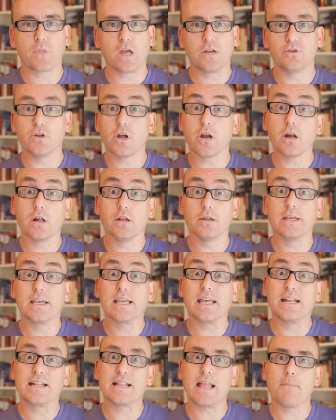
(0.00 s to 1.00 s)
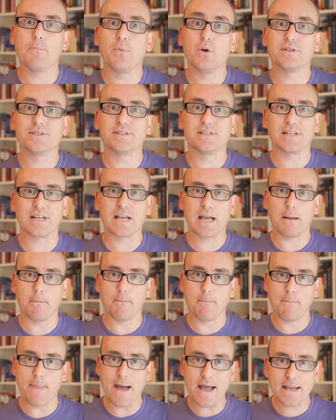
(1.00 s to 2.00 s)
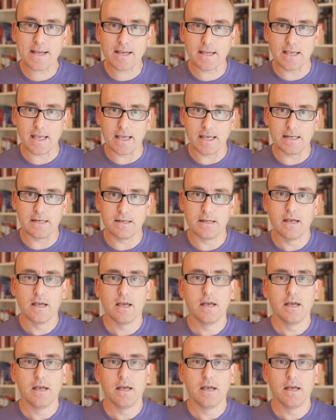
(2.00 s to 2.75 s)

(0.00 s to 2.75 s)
not only getting that person to come back again,